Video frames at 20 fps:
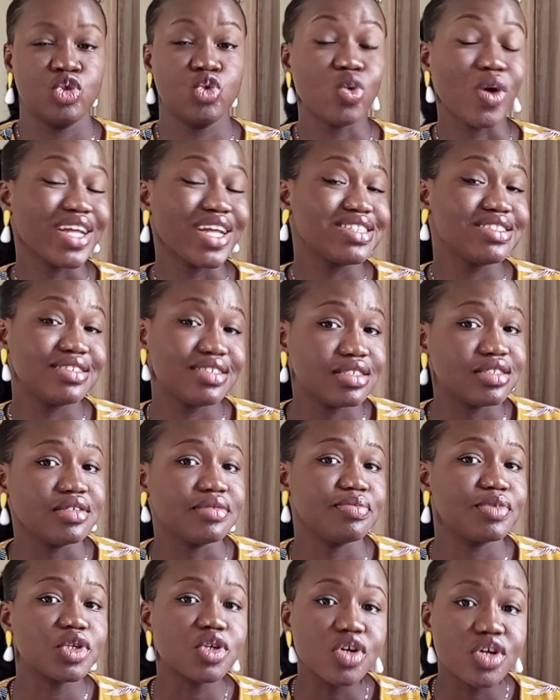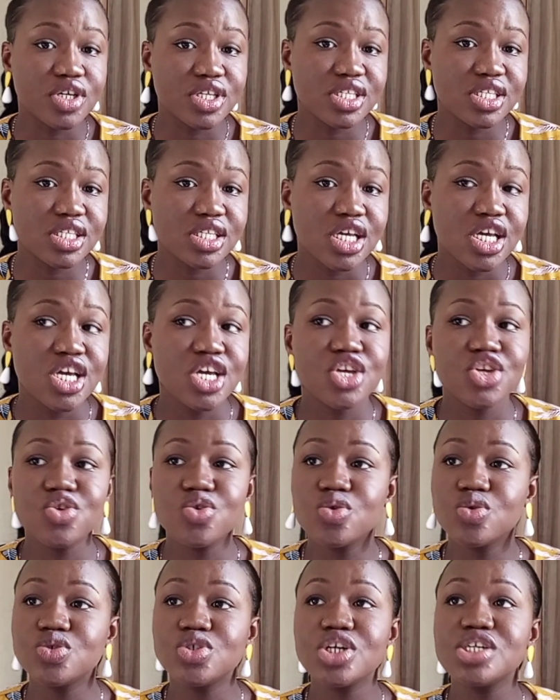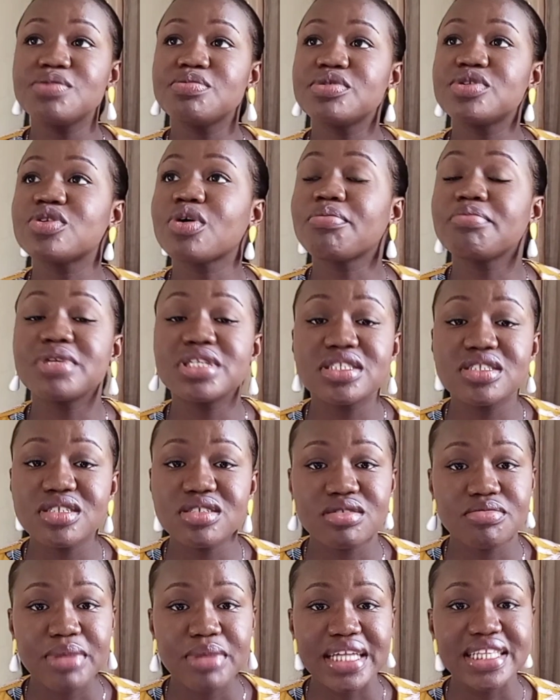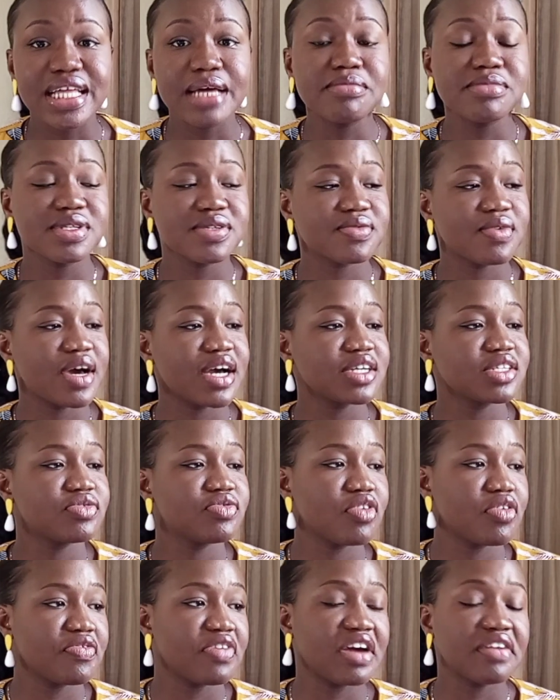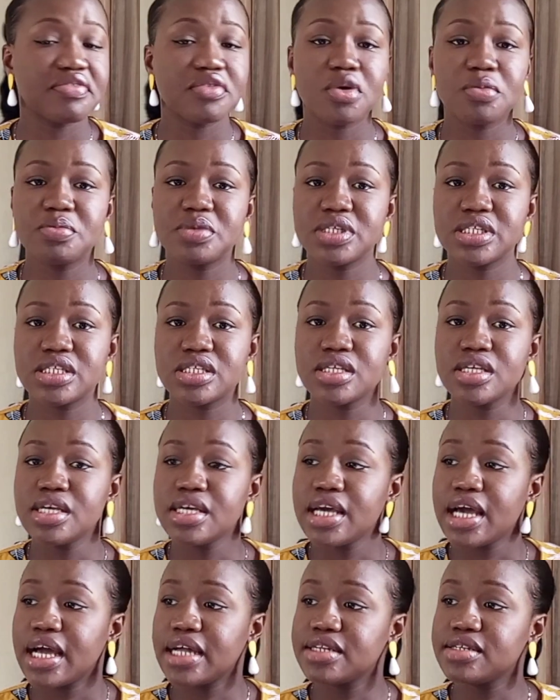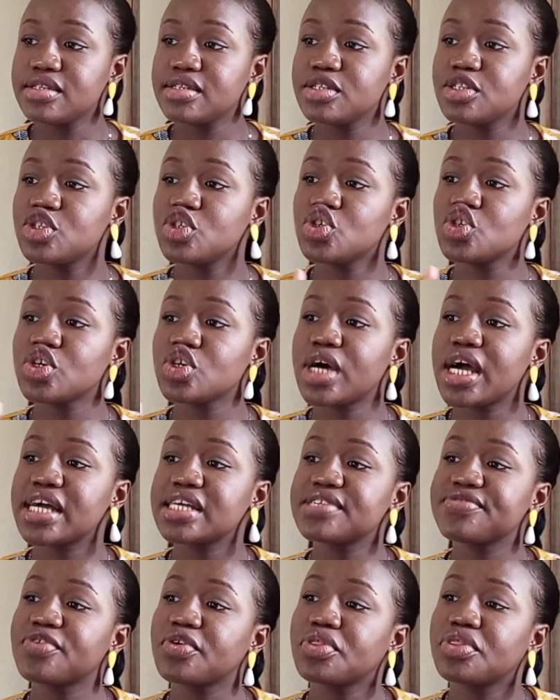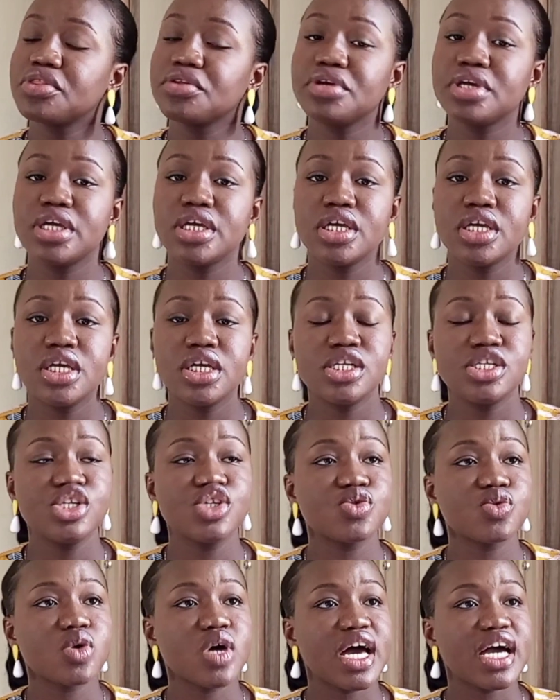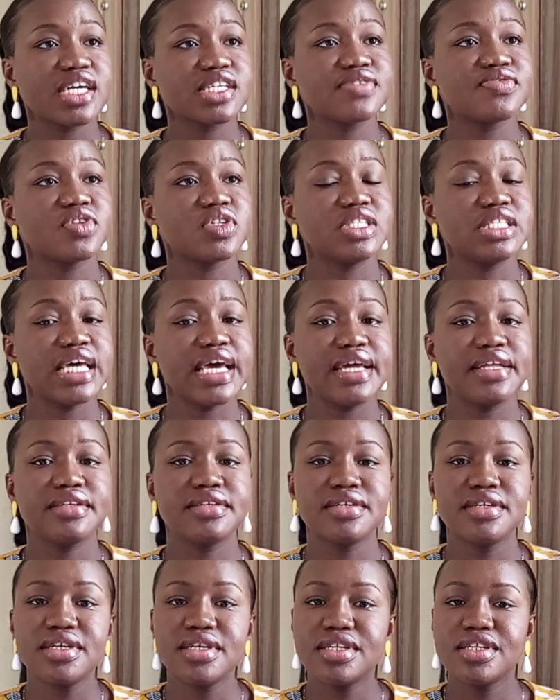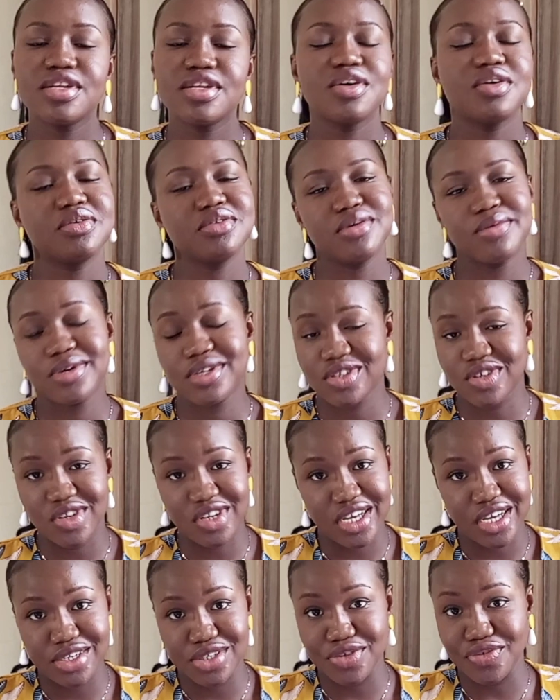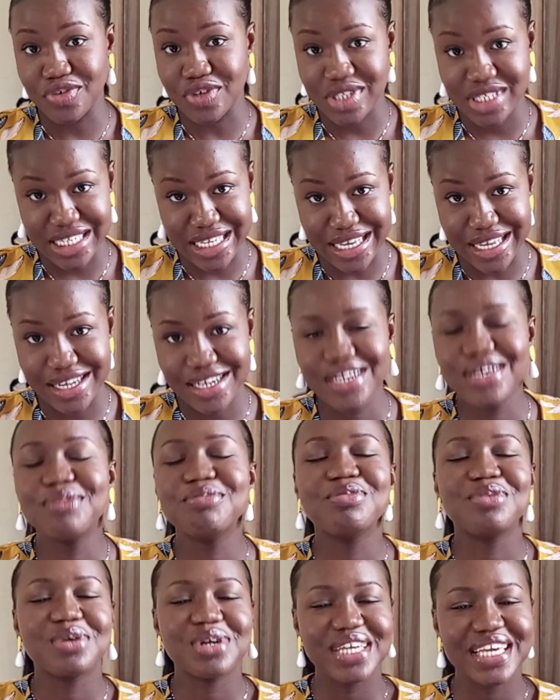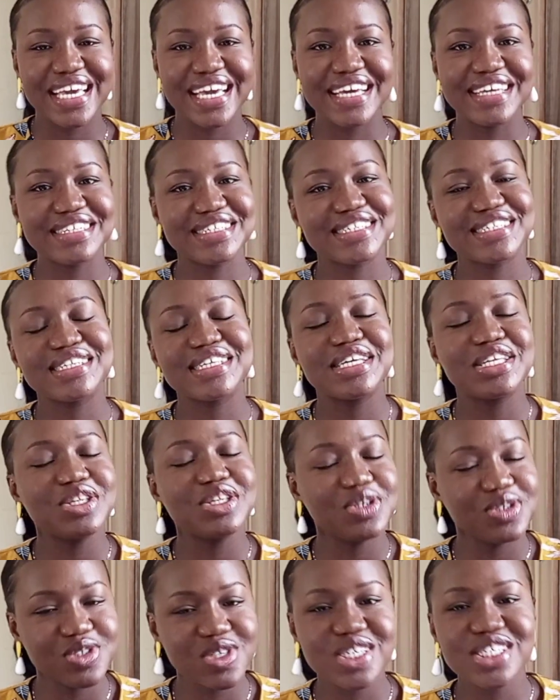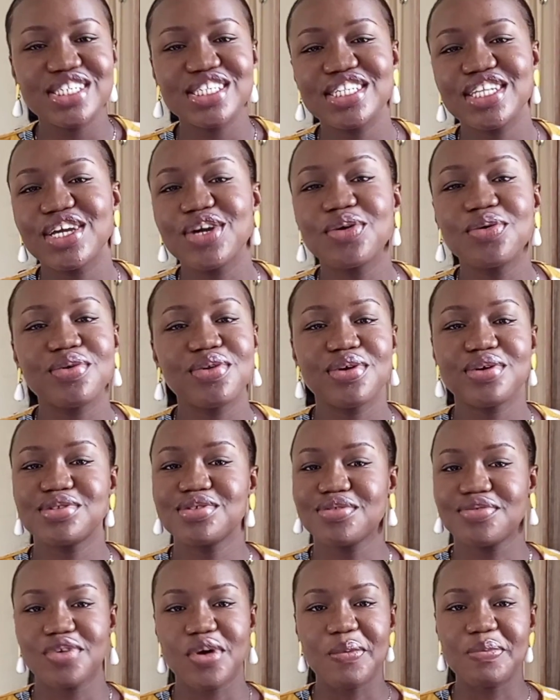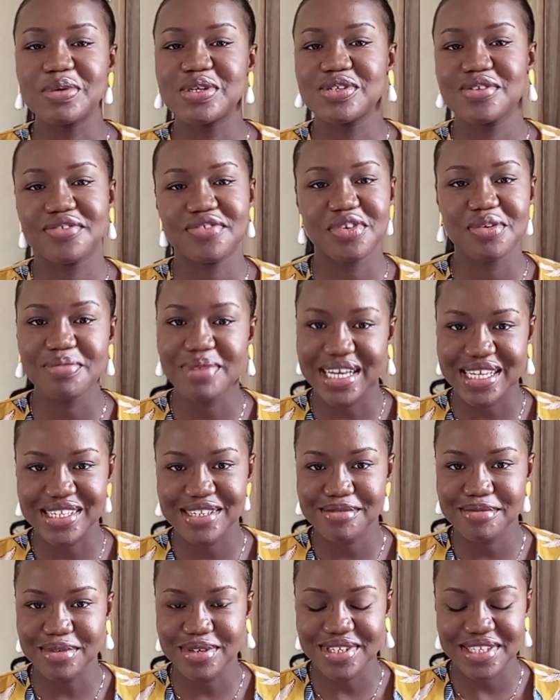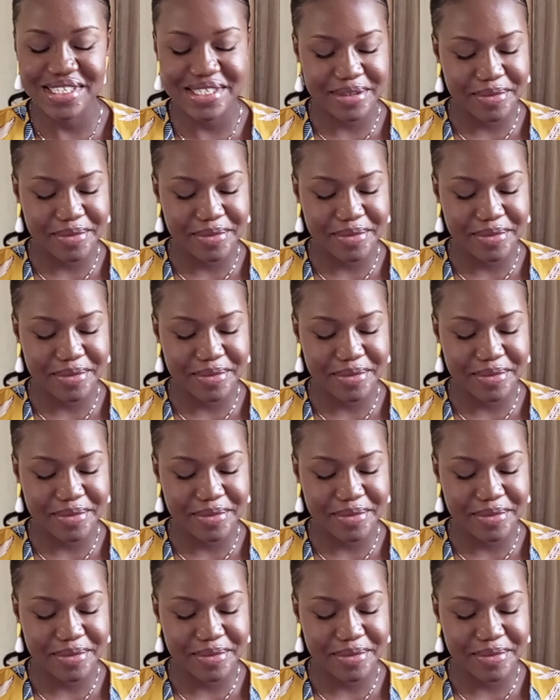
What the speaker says: 20, because you will just be submitting. By the time this one asks for 5 copies and this institution asks for 3, this one asks for 10. Nobody's gonna ask you for 10, but yes, you just need a whole lot of copies of your passport.